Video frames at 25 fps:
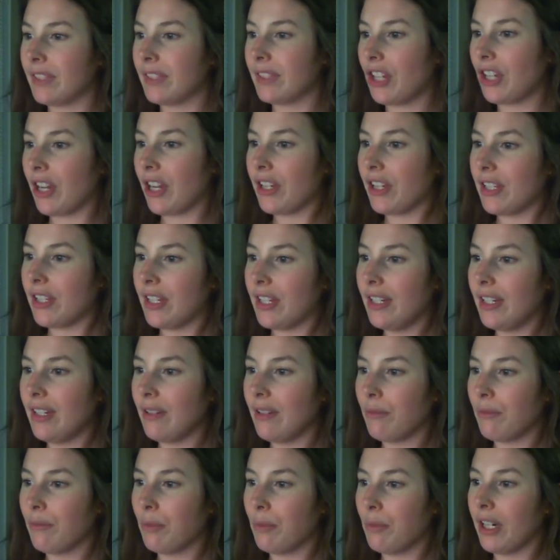
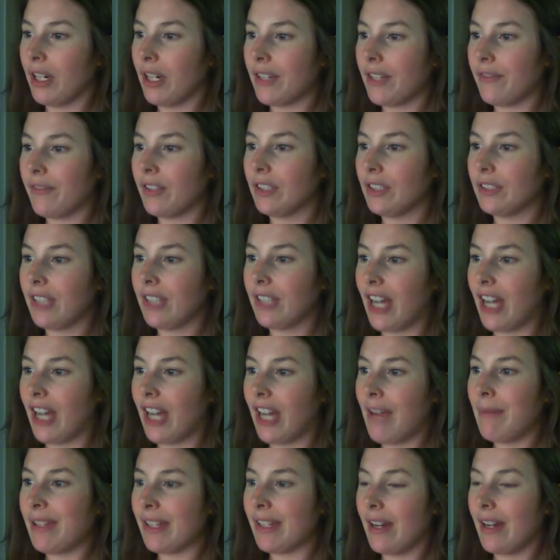Justin works
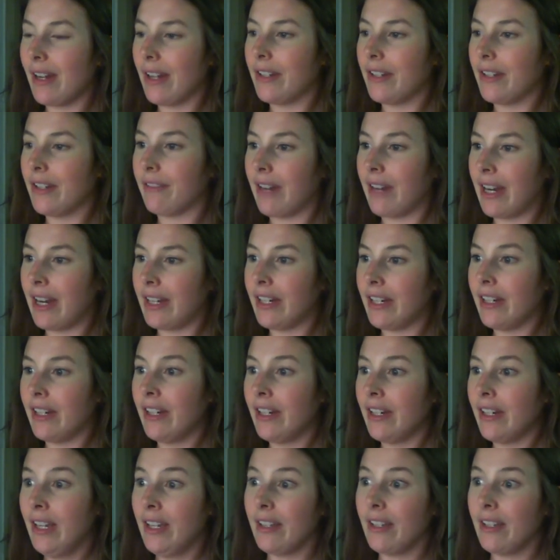full-time as an underwriter.